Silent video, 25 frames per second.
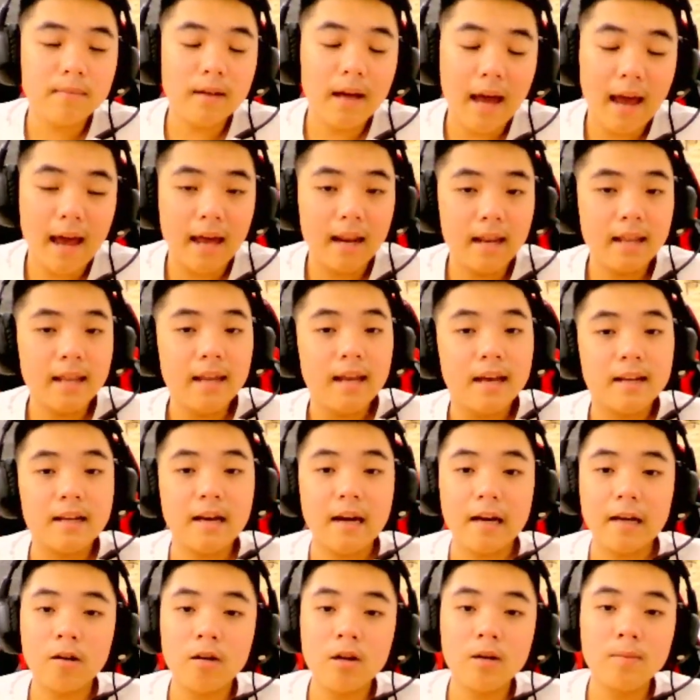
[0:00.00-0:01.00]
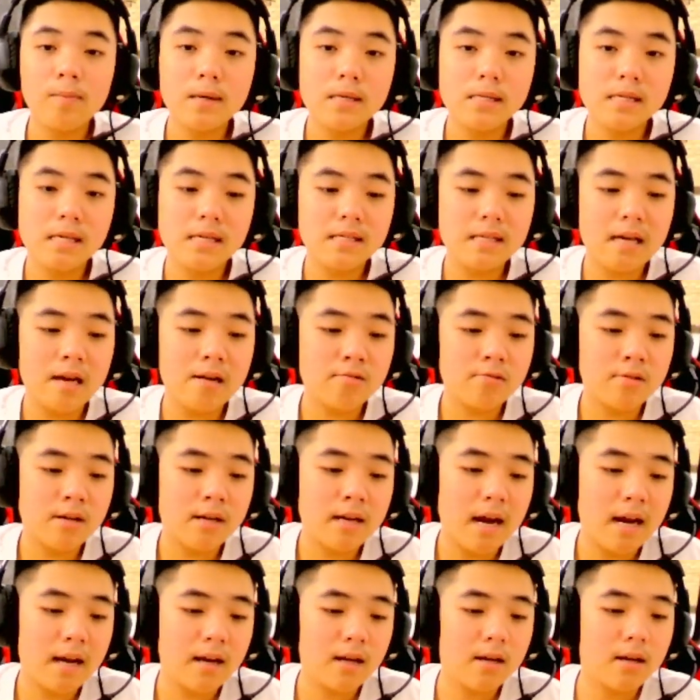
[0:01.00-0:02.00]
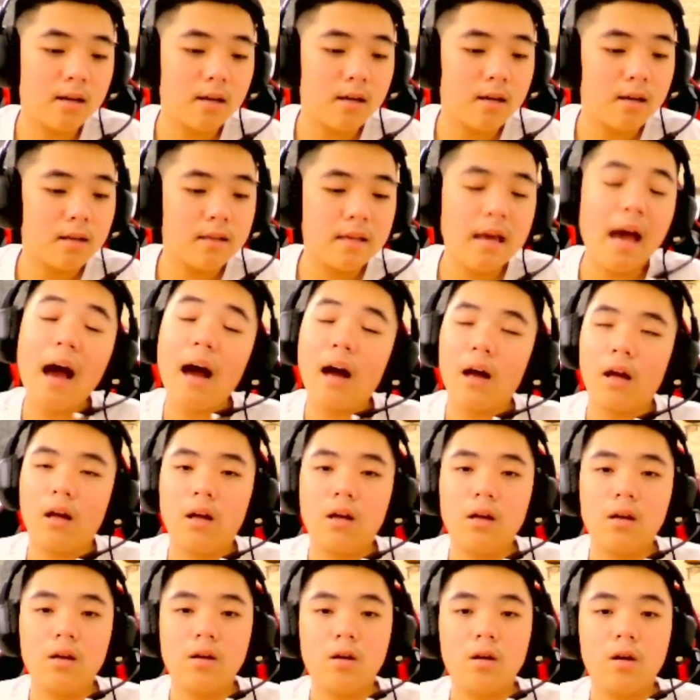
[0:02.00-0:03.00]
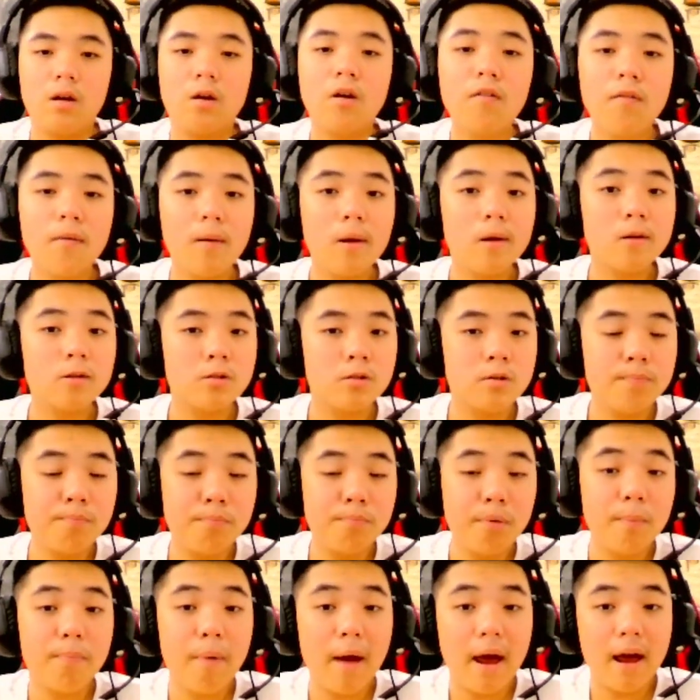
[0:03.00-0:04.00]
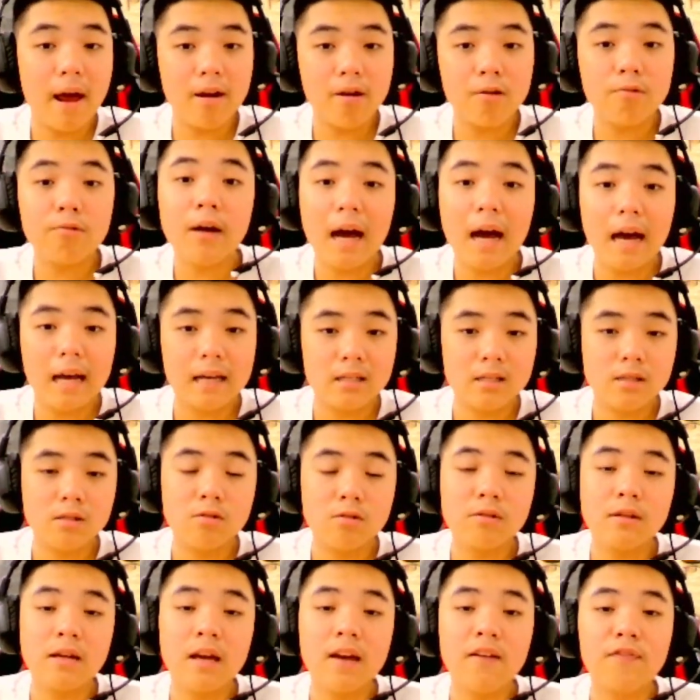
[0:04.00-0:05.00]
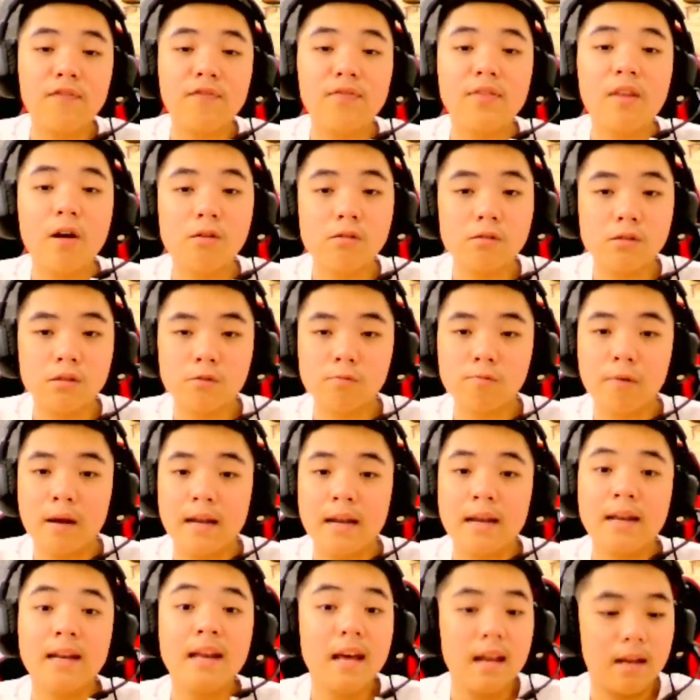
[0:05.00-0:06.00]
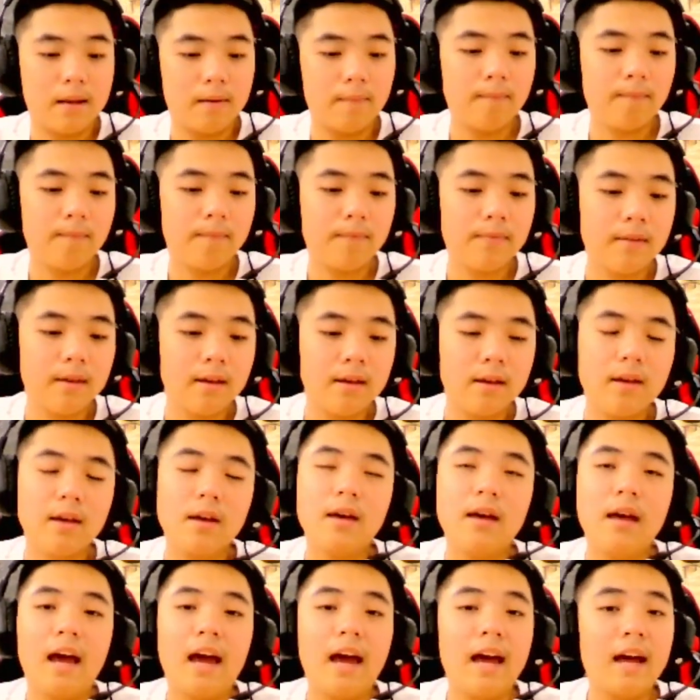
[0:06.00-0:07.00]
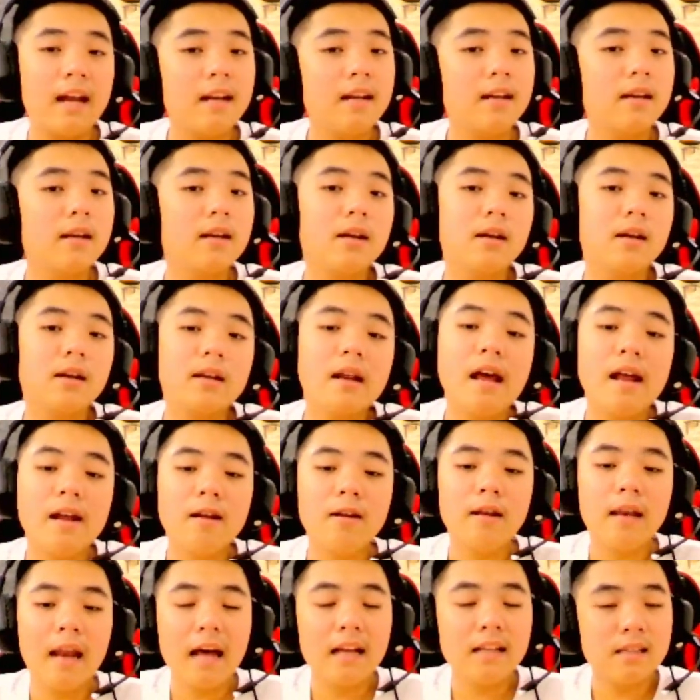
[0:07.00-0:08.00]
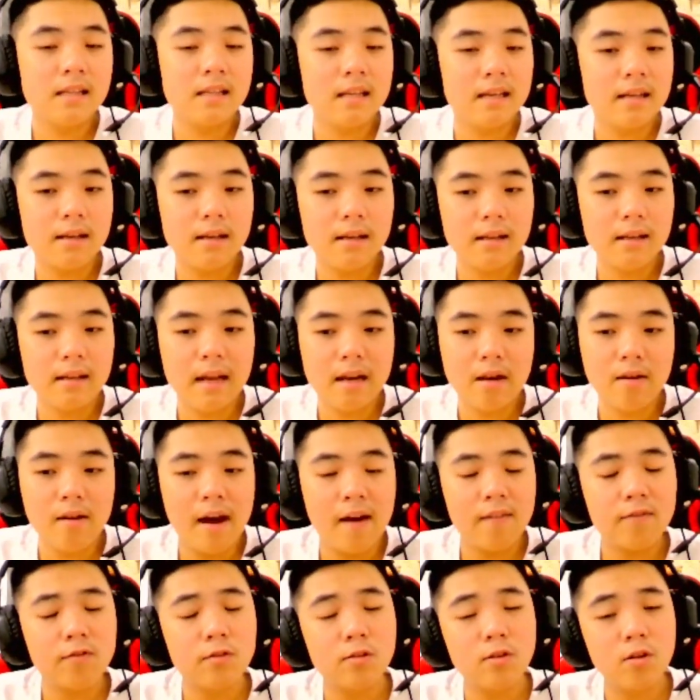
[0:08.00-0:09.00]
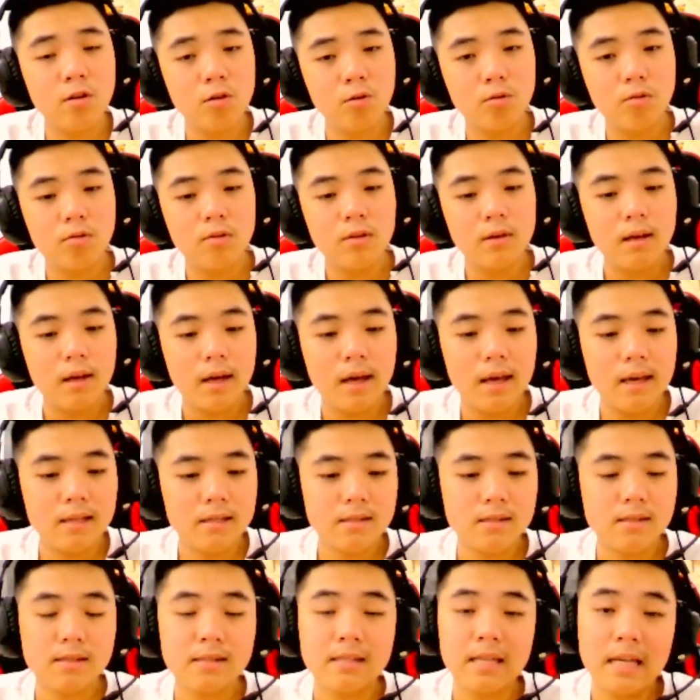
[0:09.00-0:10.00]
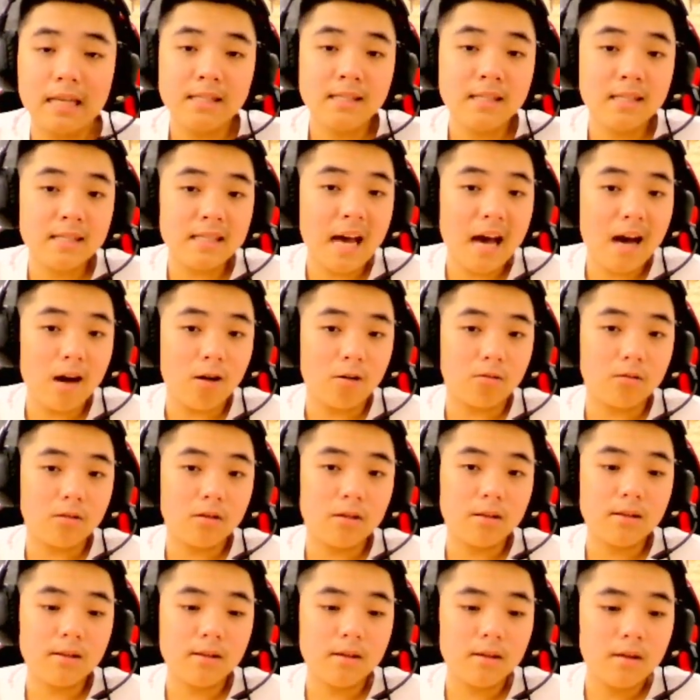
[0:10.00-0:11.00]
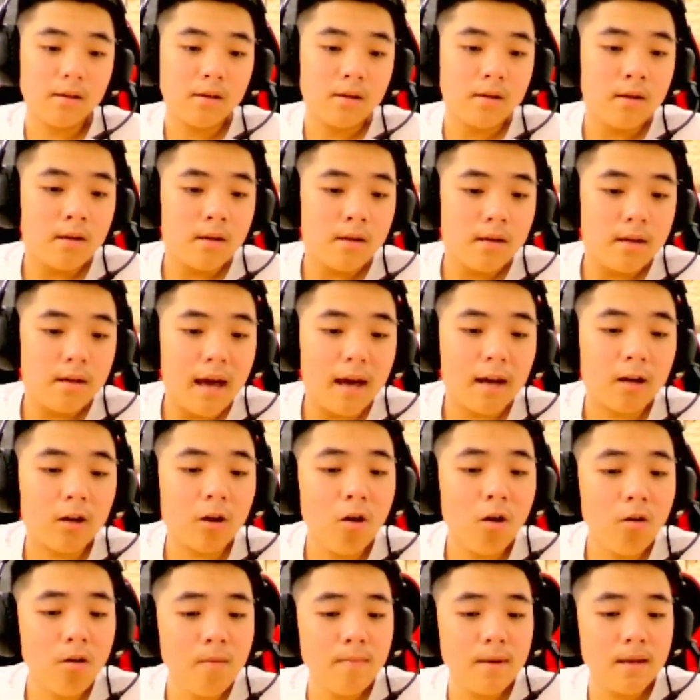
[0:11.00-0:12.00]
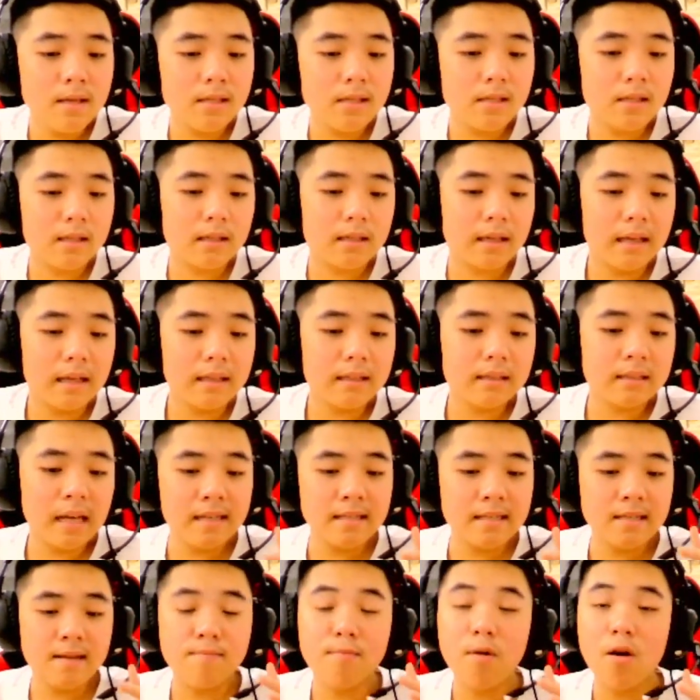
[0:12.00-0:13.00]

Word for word: And the economist is answer that, yeah, government should prepare the rice to give those when they need. And the last thing that you have to do is test it out. Economists can test a